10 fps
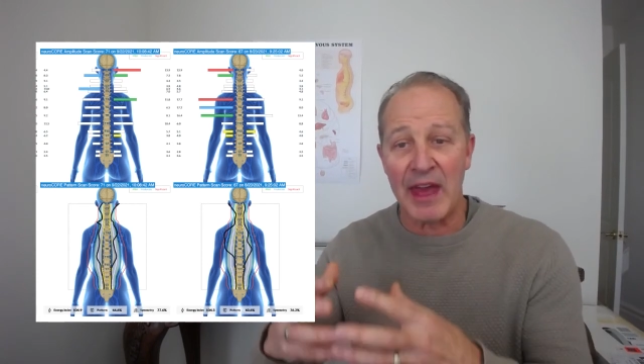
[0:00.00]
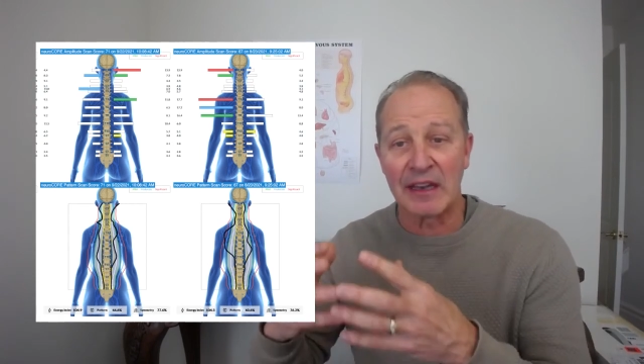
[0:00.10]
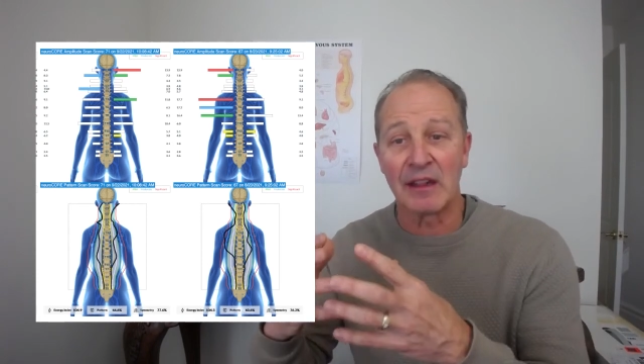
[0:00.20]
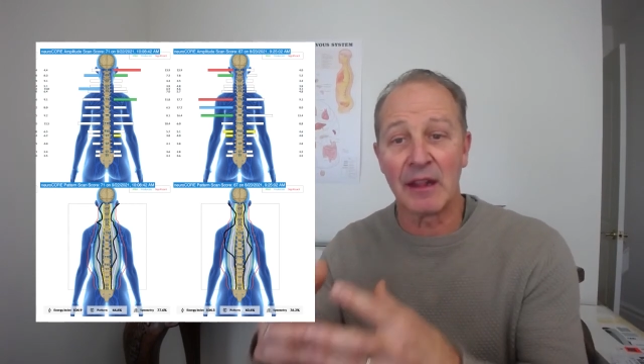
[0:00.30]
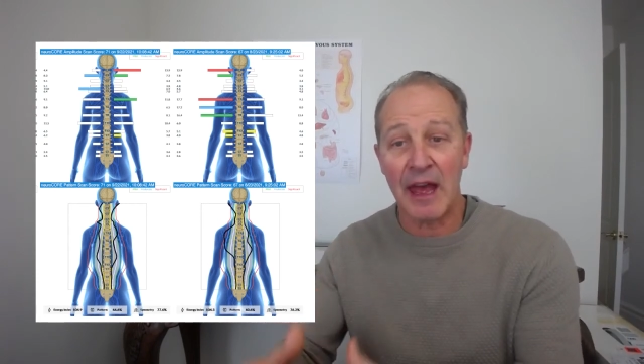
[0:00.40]

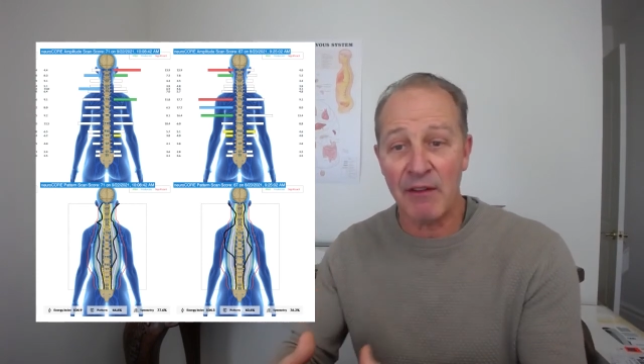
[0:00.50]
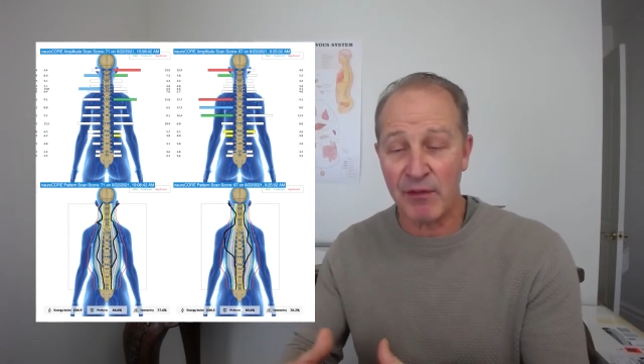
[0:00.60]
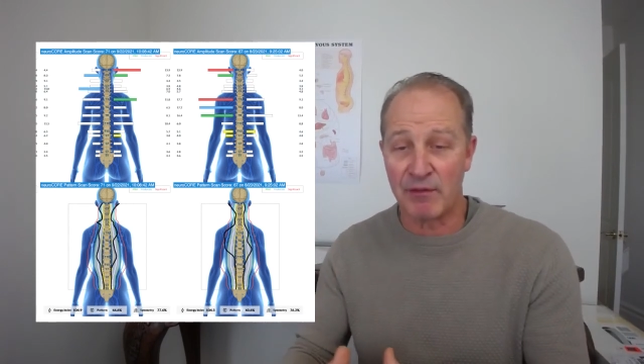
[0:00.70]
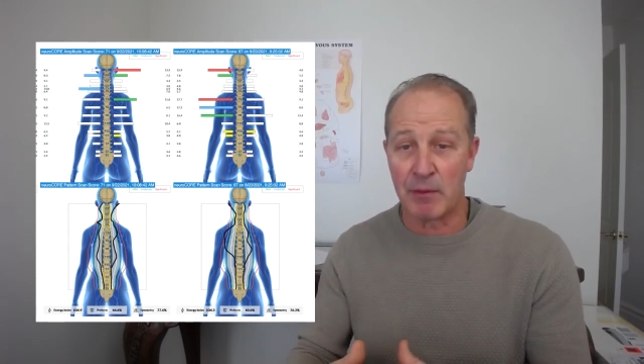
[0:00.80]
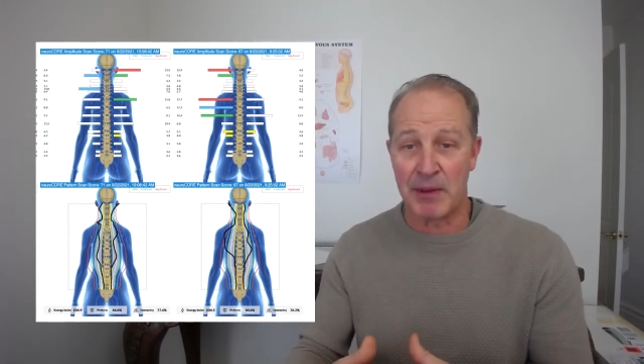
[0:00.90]
and life
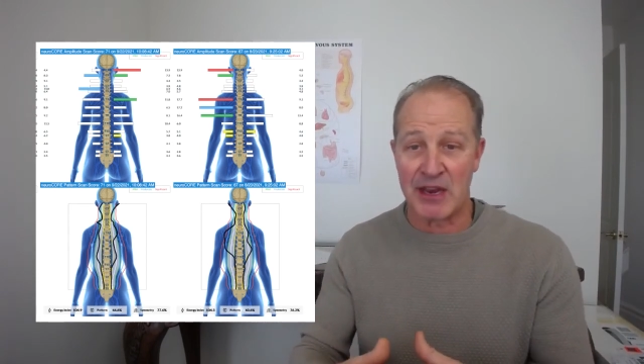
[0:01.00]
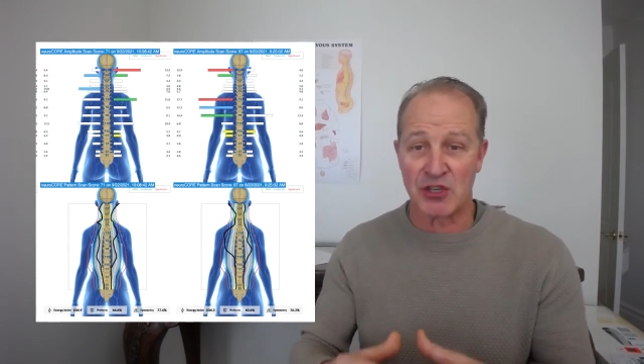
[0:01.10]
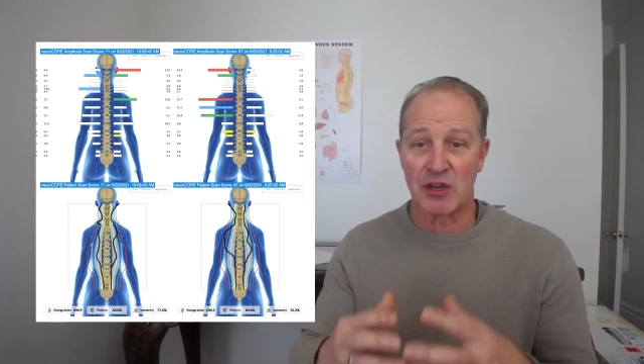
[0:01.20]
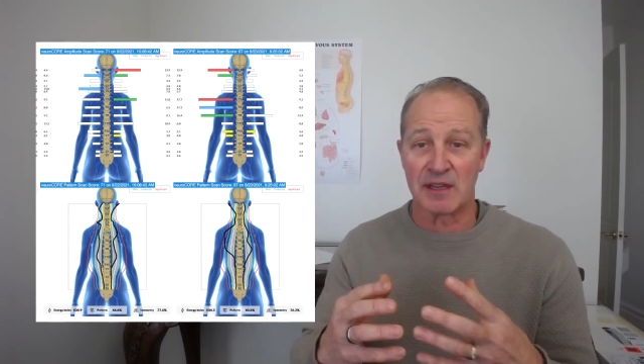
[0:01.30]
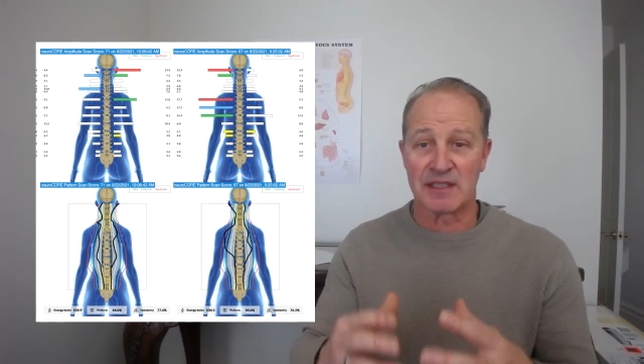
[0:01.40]
of the
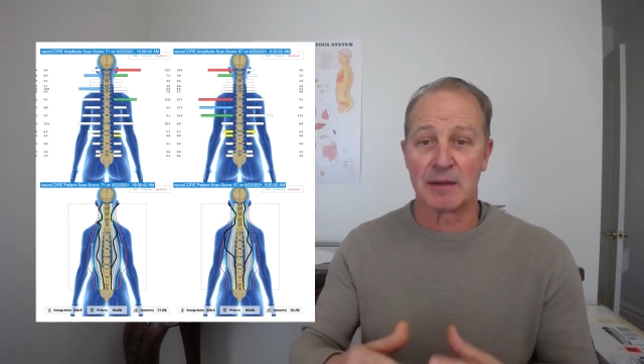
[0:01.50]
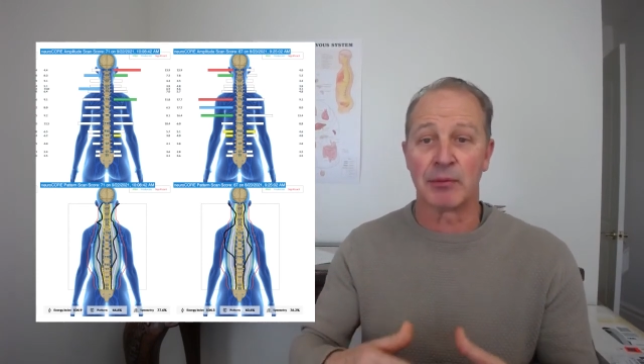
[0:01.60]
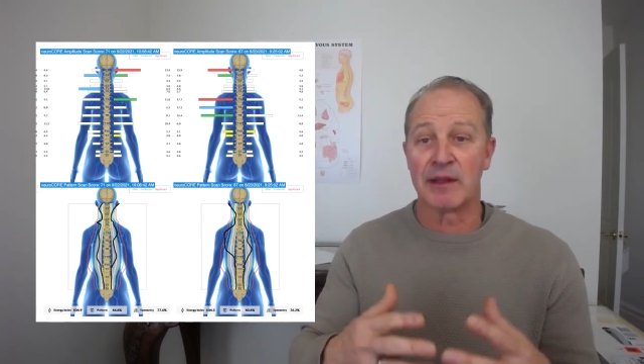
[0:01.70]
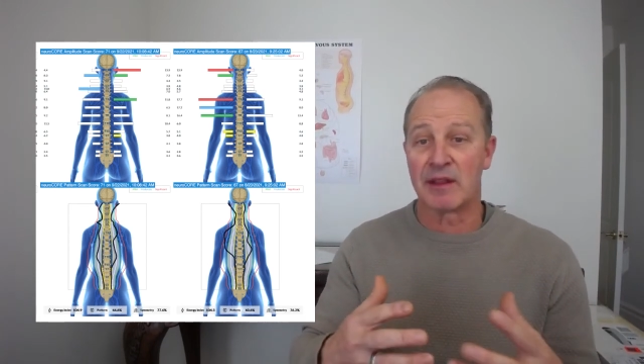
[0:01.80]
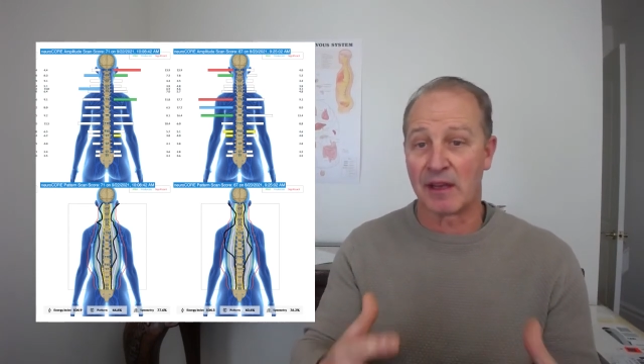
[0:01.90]
patient, not
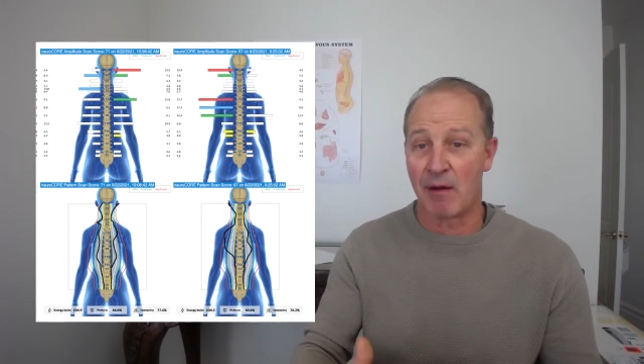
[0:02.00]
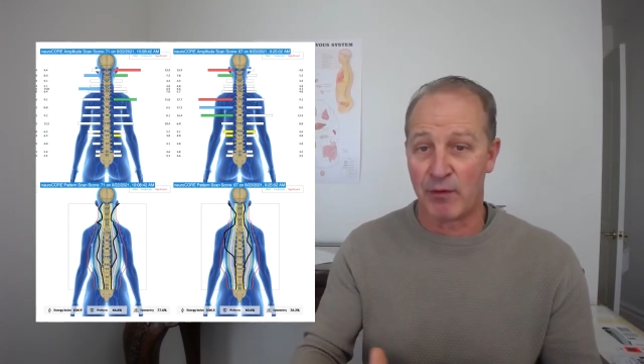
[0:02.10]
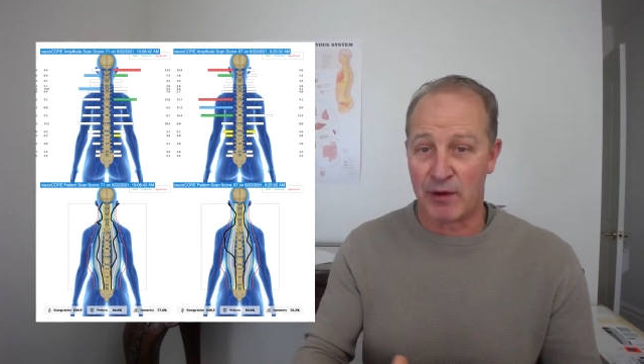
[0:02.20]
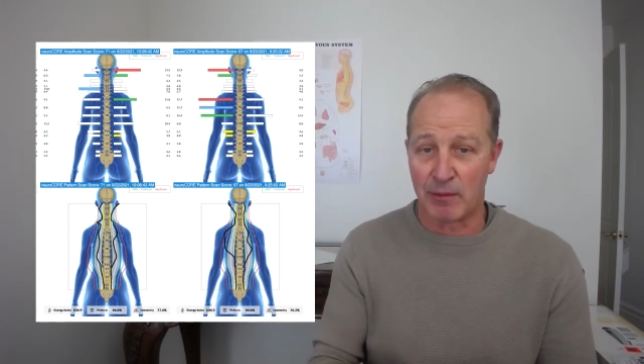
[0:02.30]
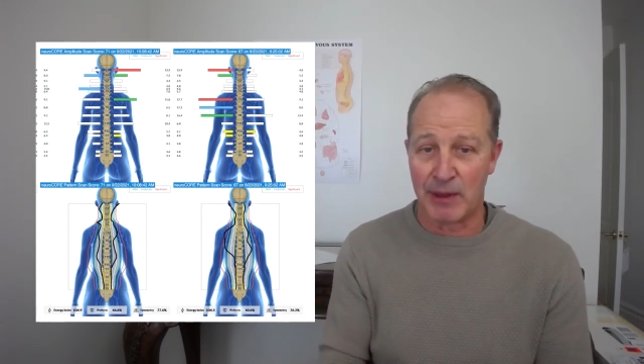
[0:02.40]
simply the
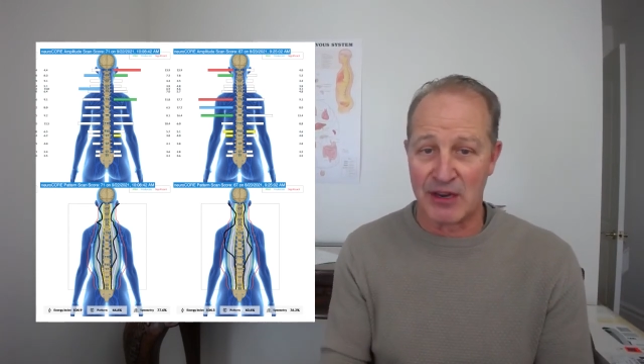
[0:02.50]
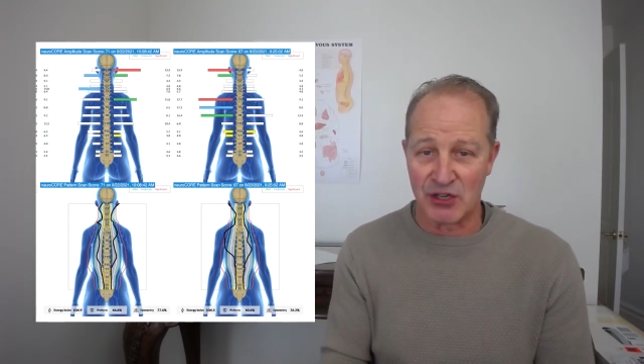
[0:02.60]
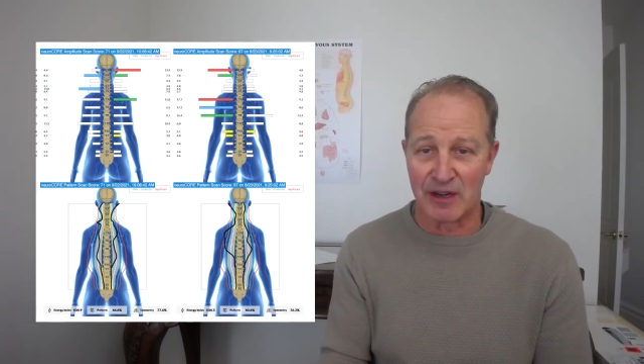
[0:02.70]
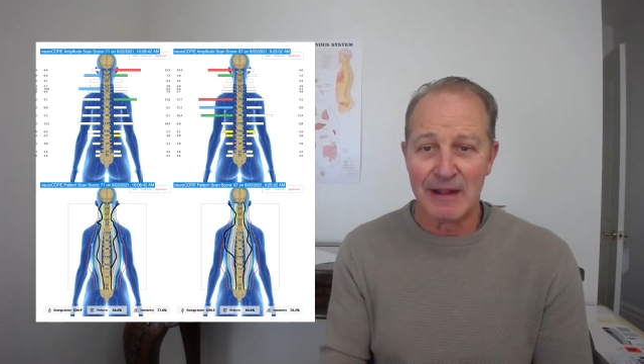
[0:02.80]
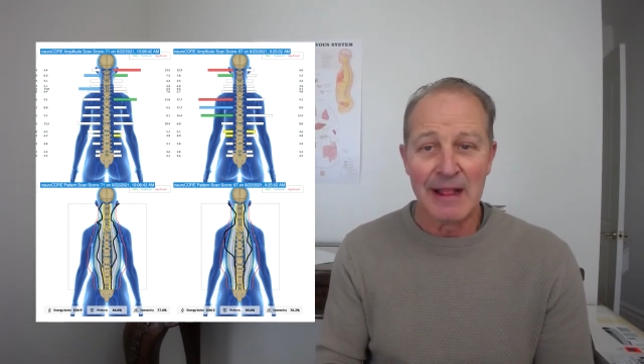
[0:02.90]
comfort of the patient.